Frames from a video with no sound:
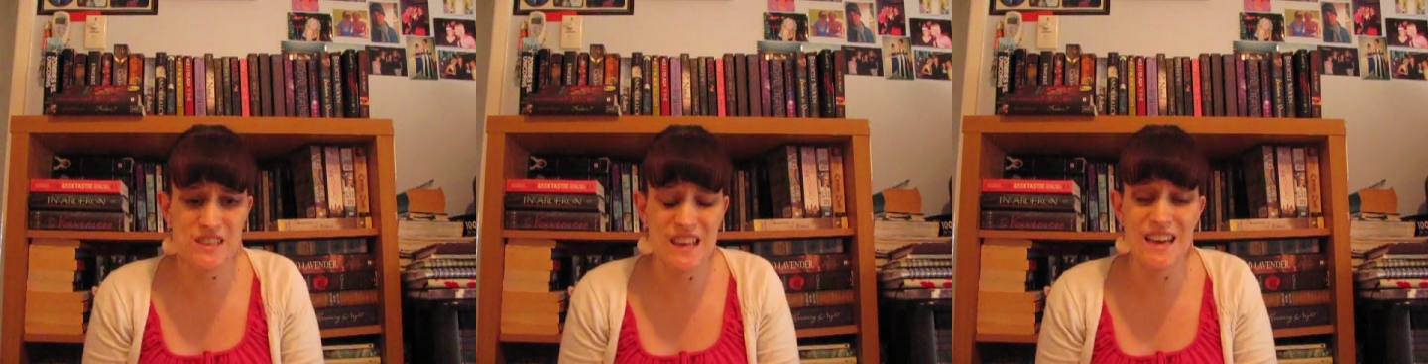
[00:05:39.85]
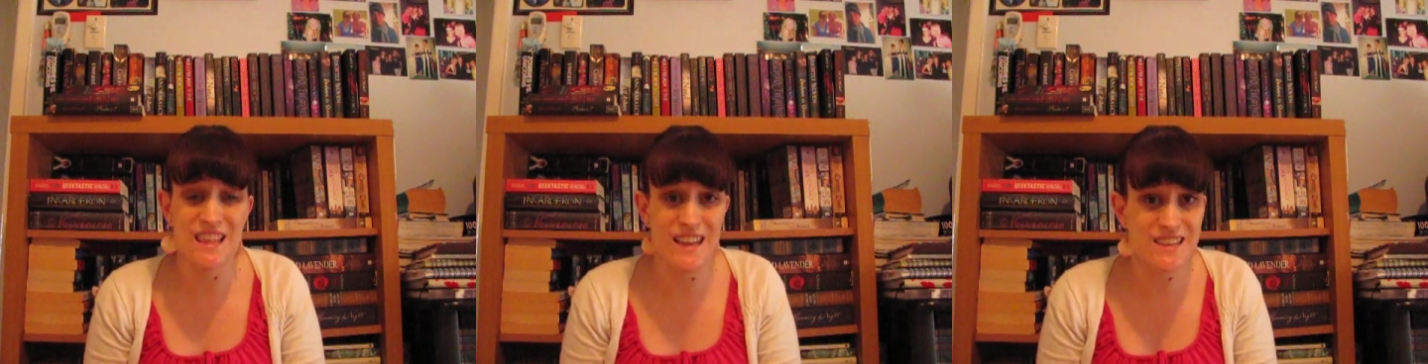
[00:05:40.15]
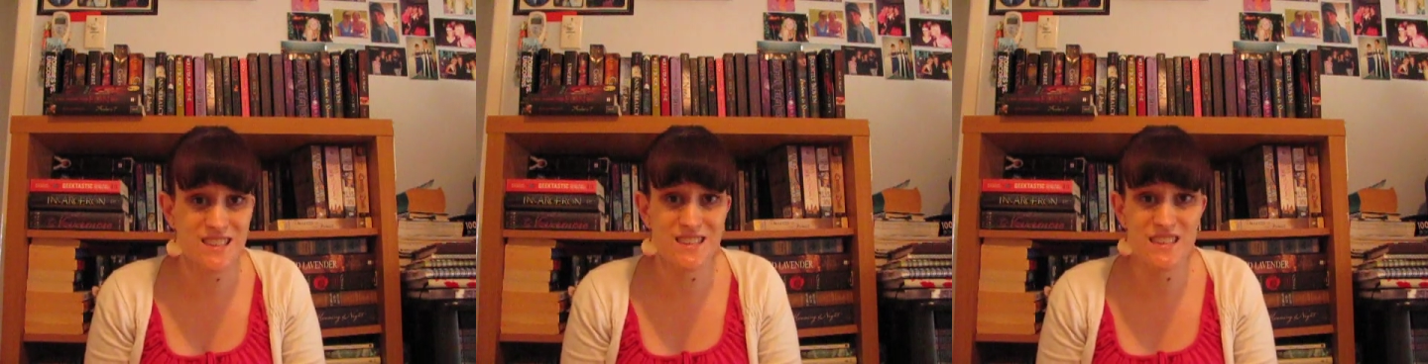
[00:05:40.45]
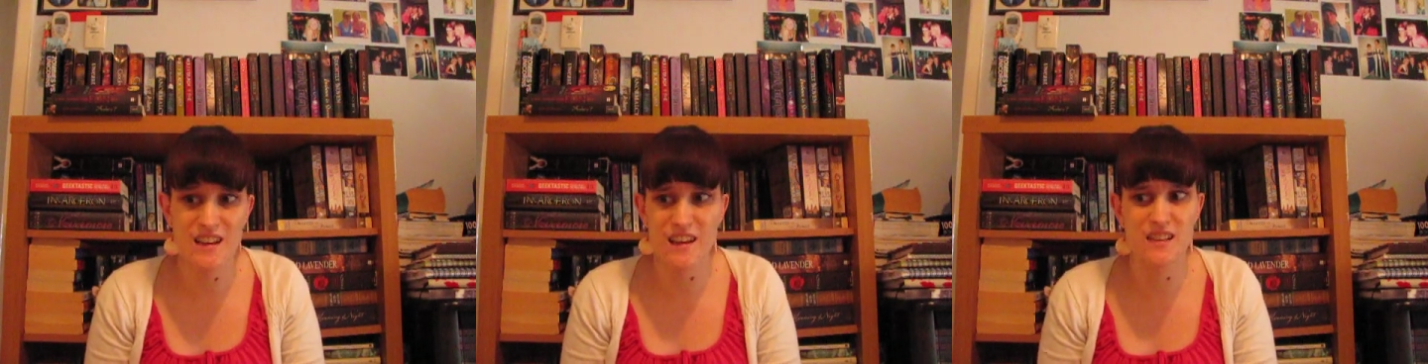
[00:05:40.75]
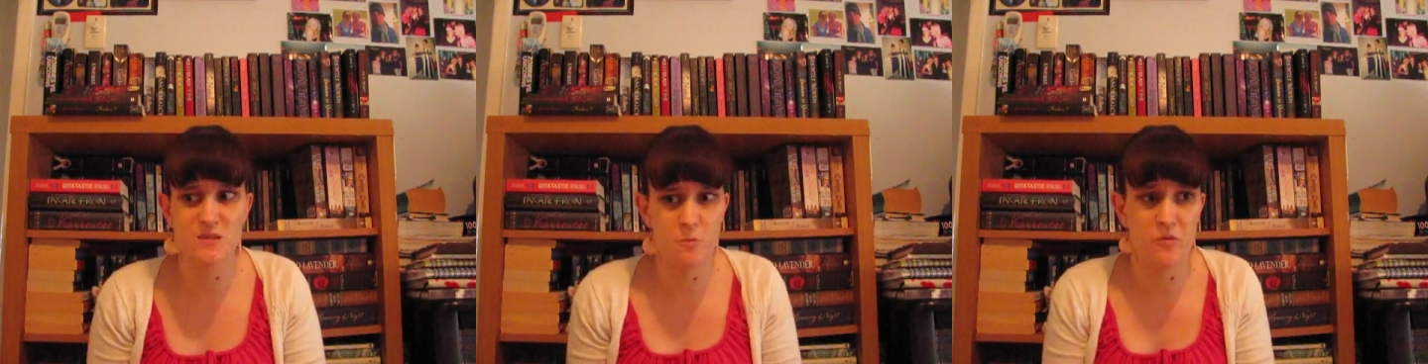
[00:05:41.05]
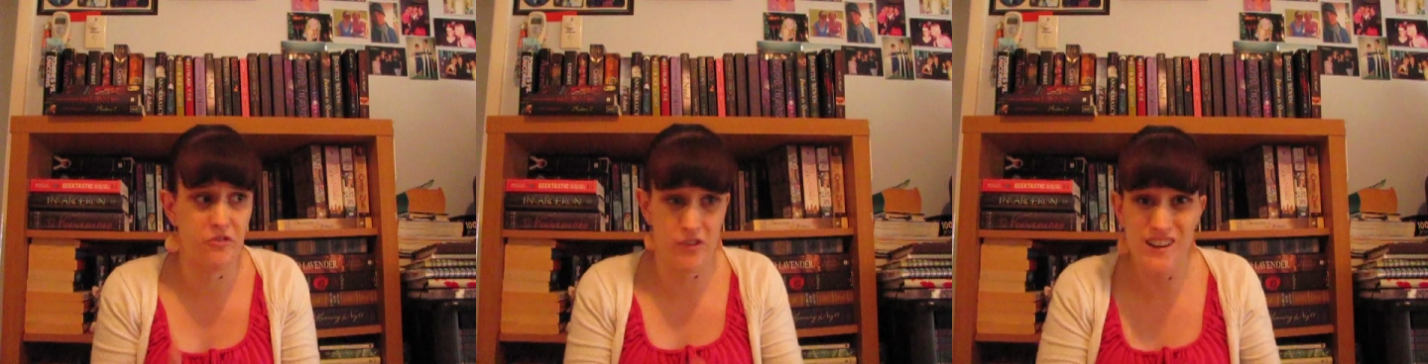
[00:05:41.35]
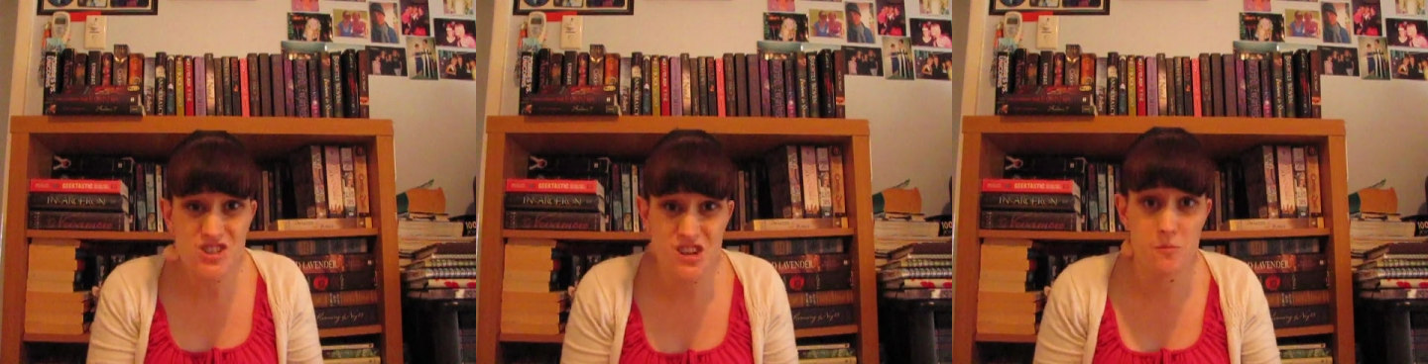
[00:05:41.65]
I think it lessens his
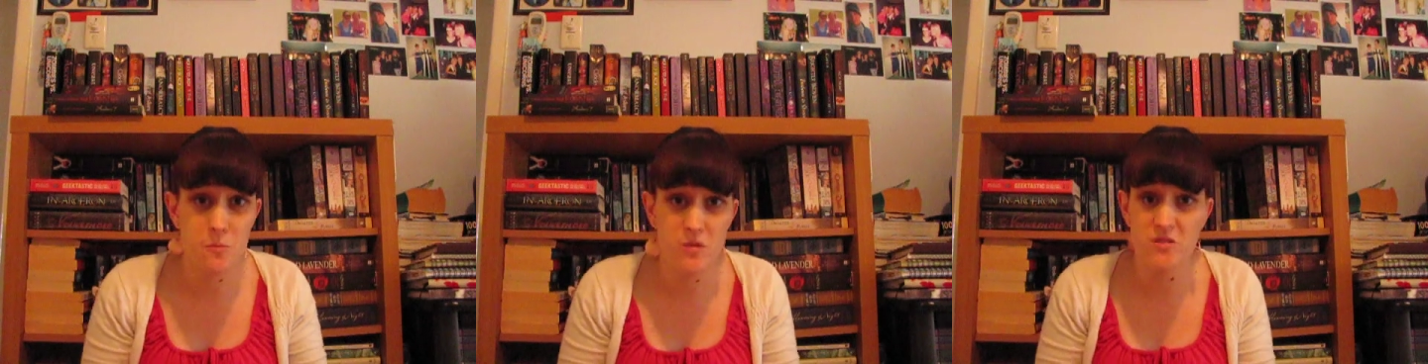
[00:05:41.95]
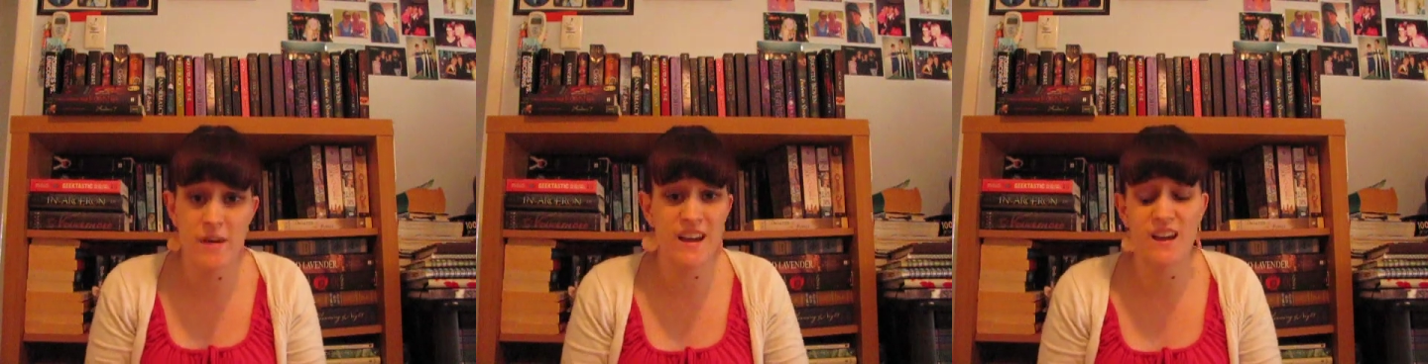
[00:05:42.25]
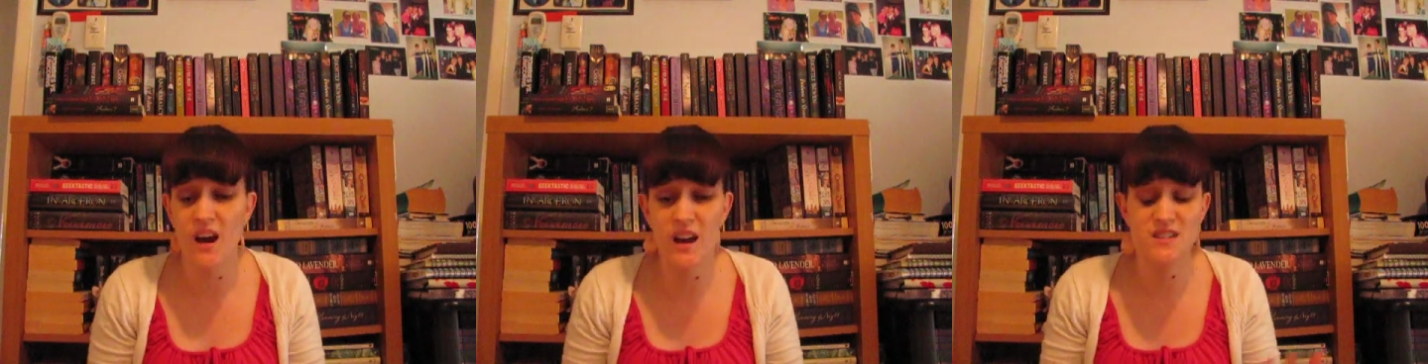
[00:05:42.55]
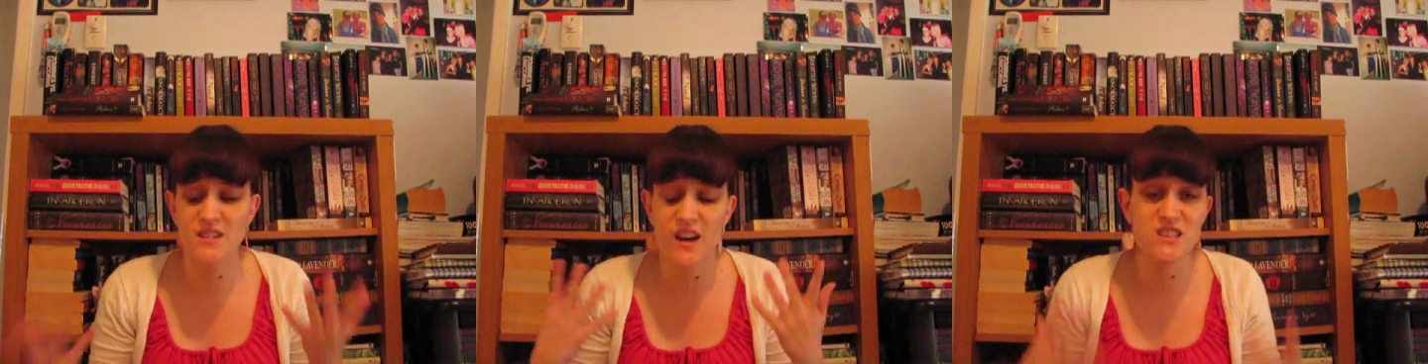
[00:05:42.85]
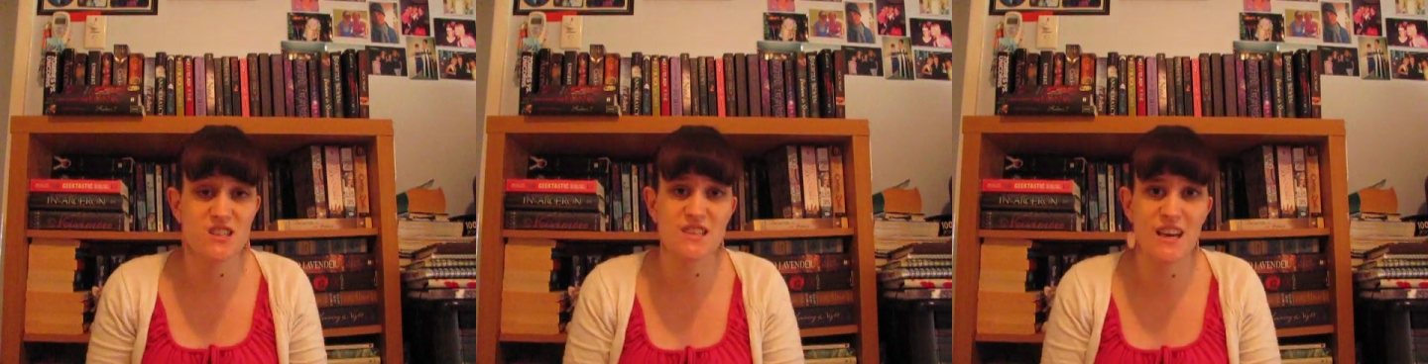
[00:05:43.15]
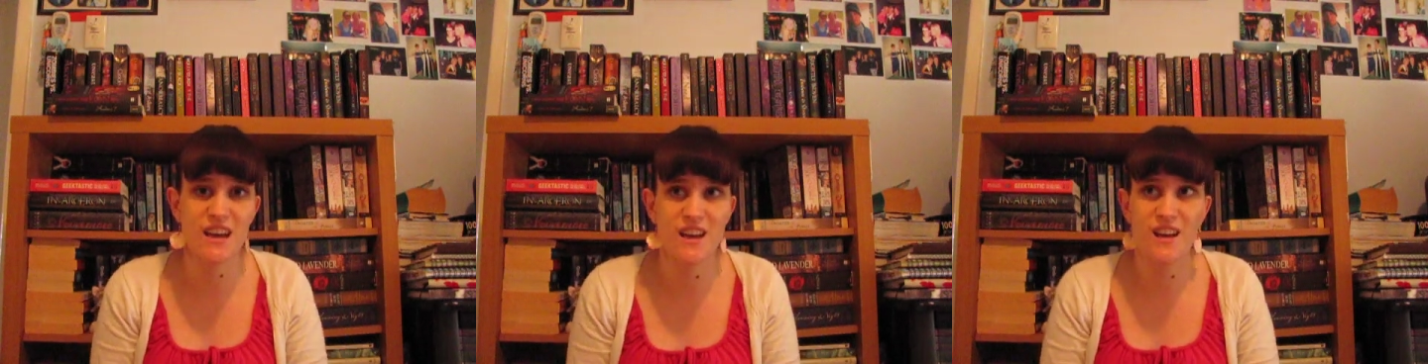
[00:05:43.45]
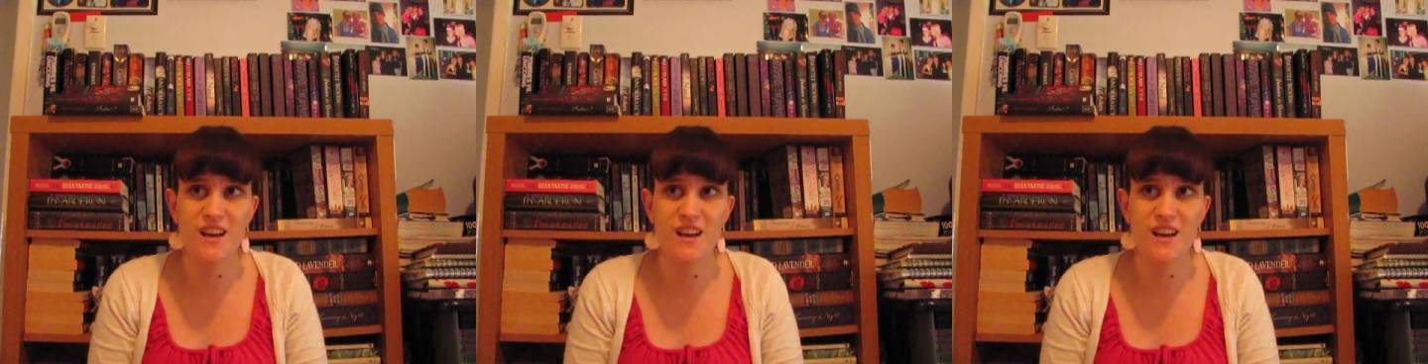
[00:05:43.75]
friendship with Megan. I just think...